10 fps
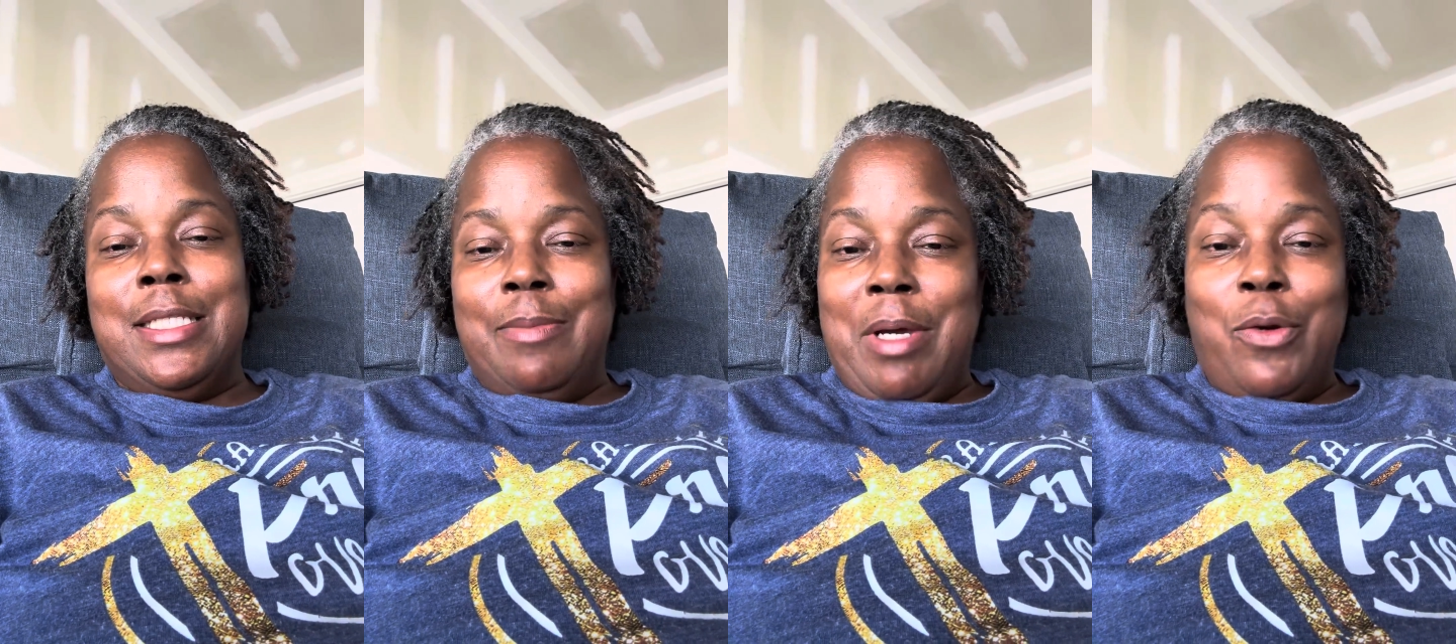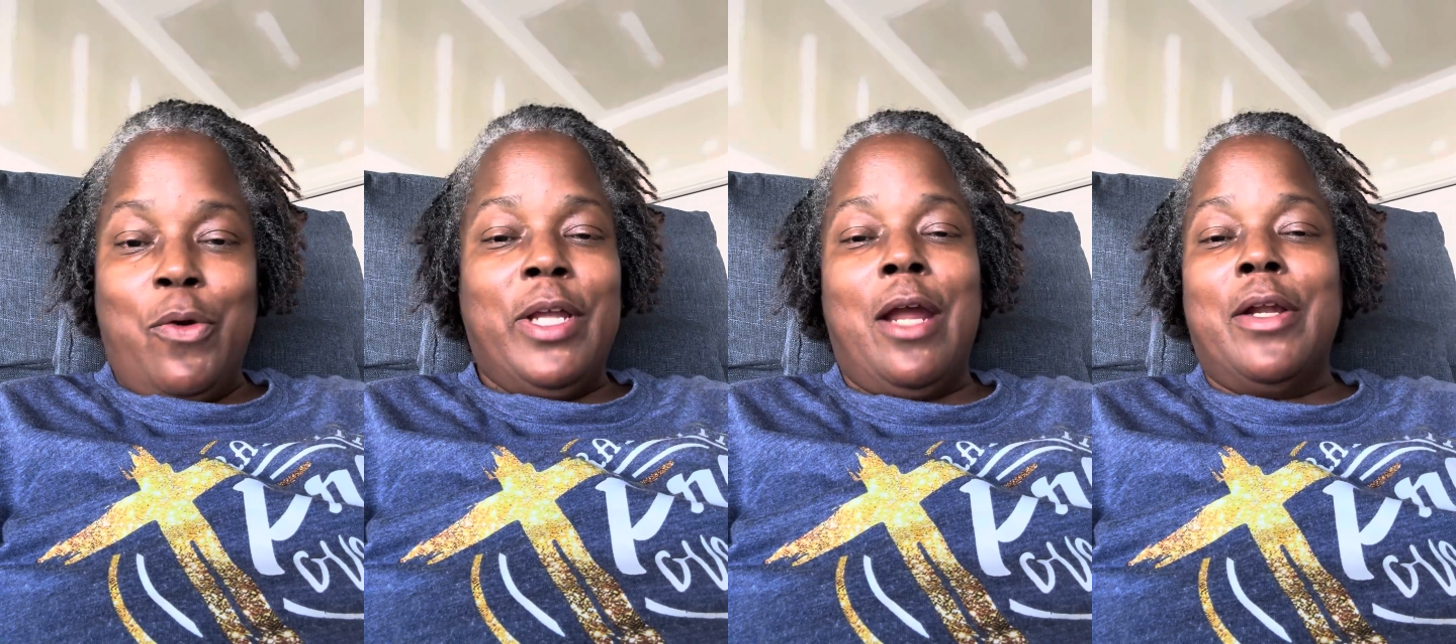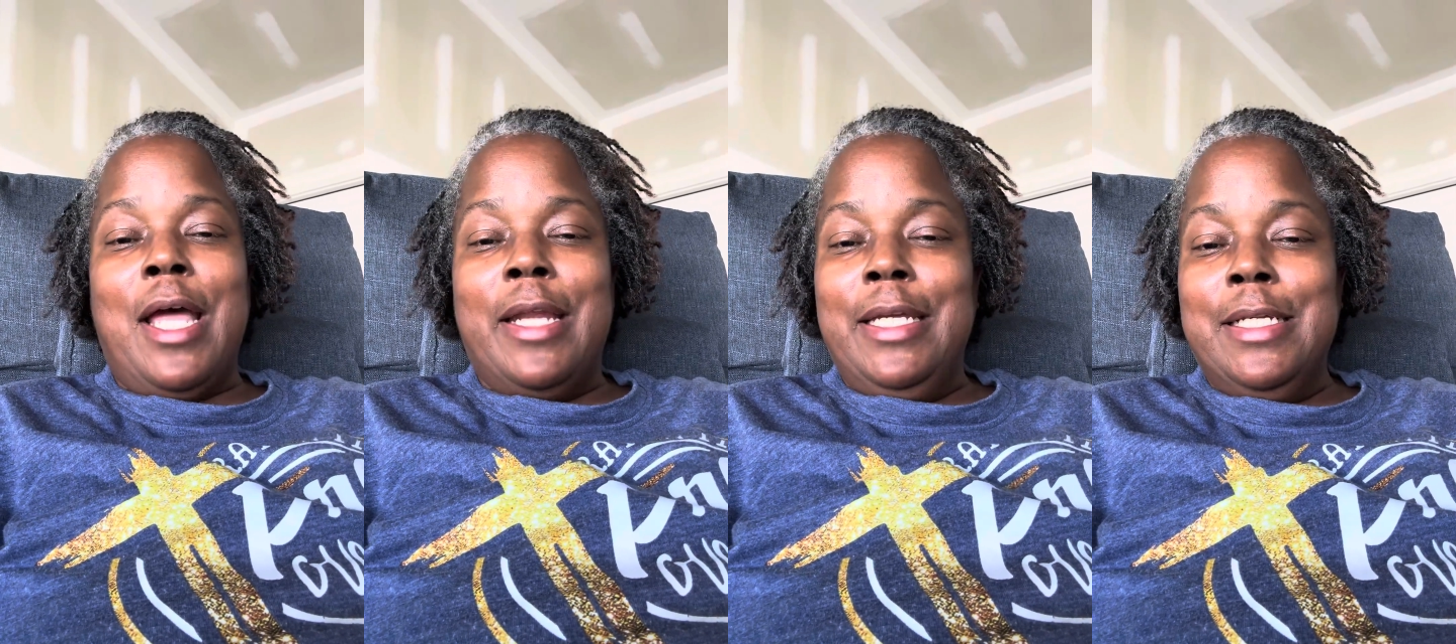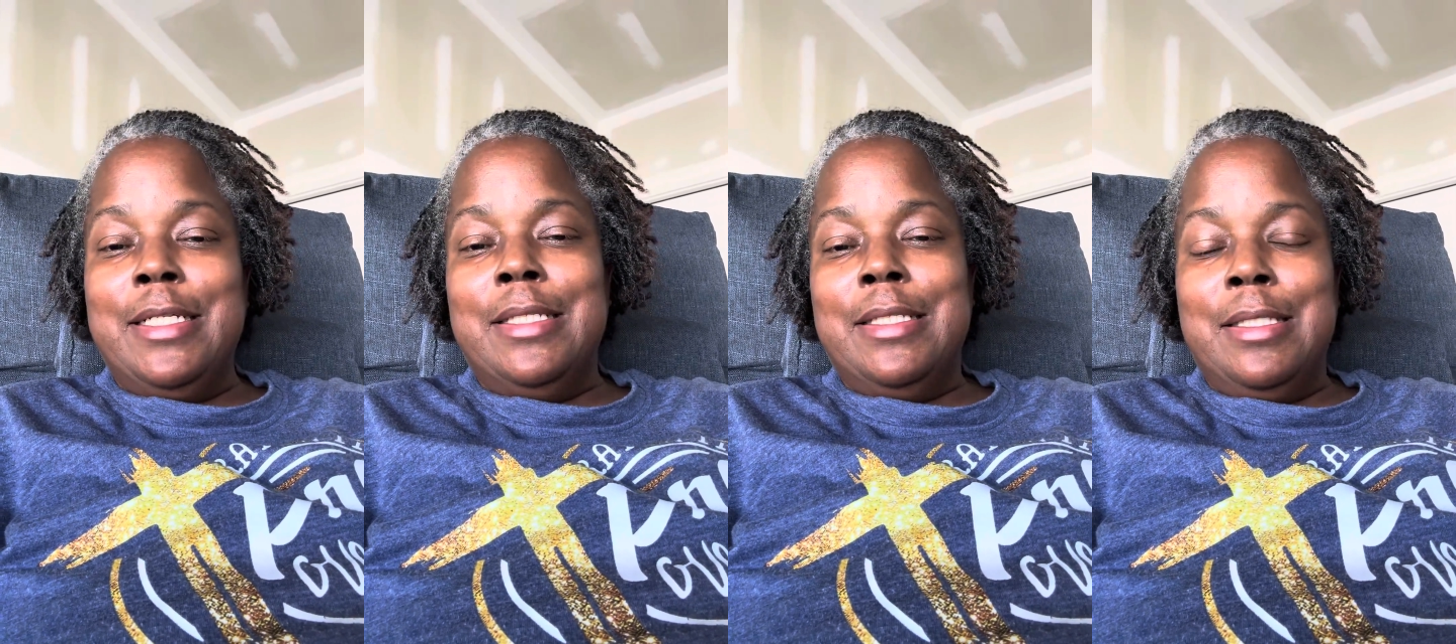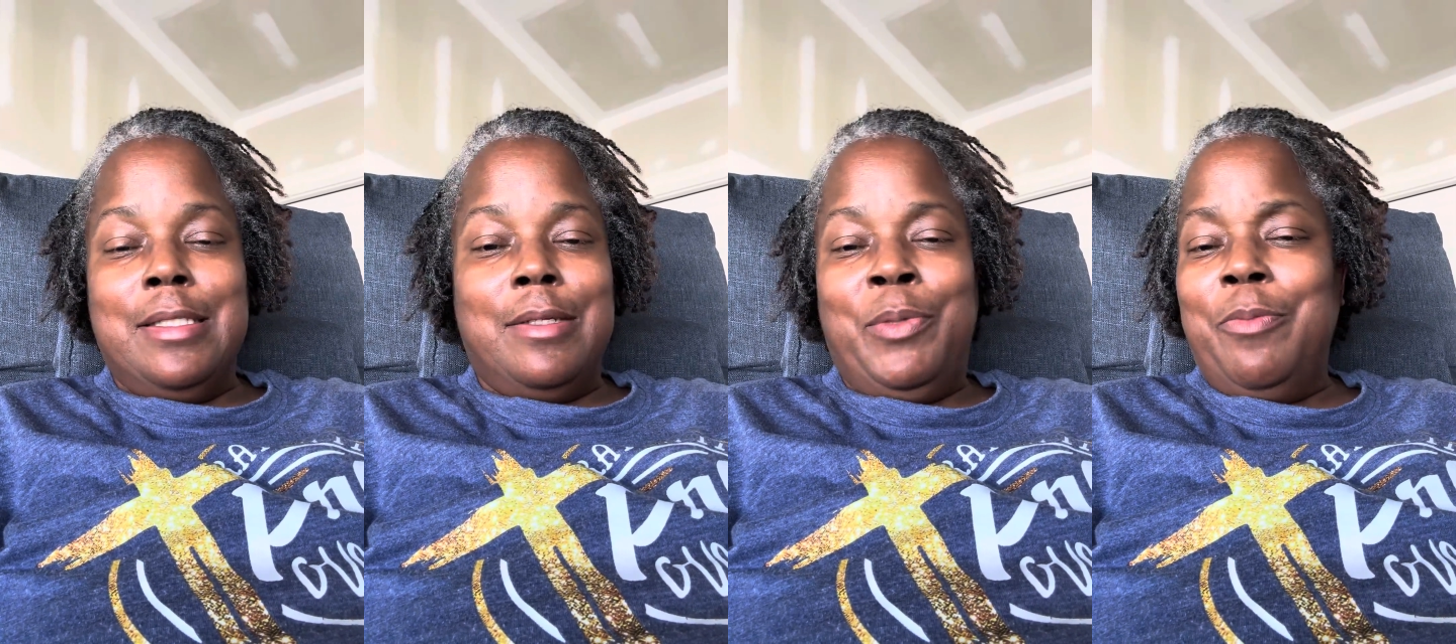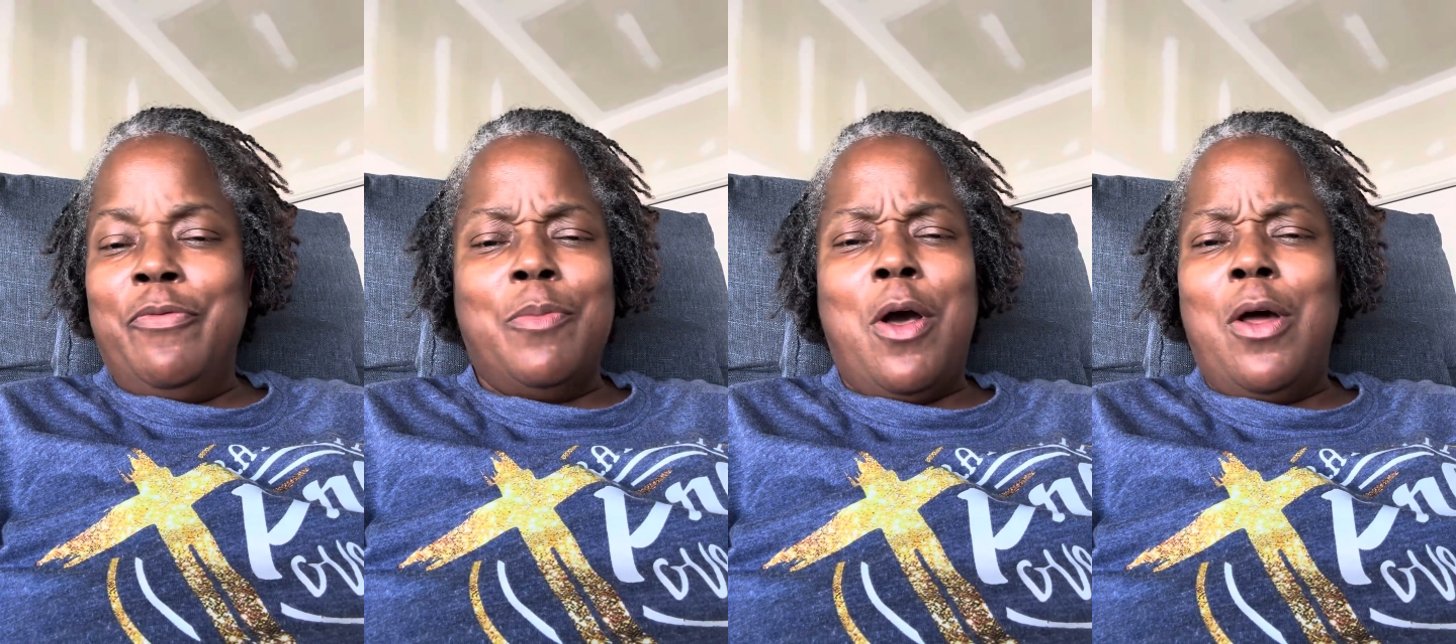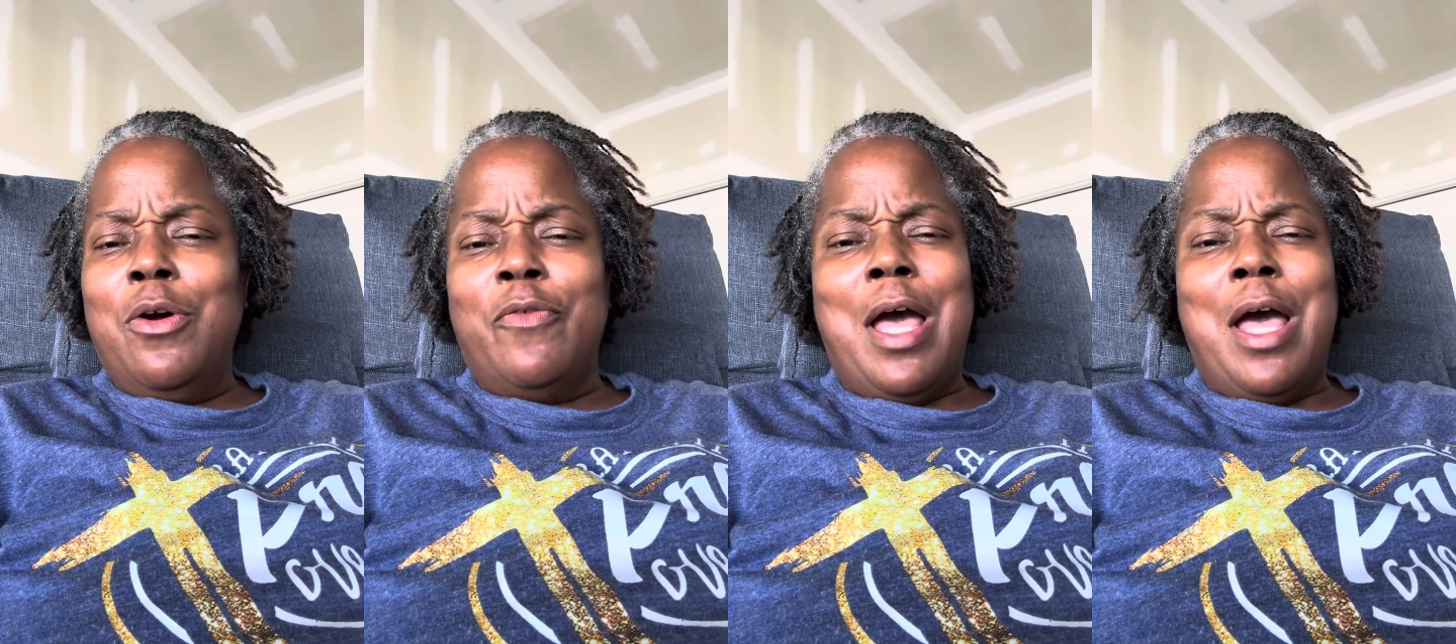my North Carolinians, people from all over.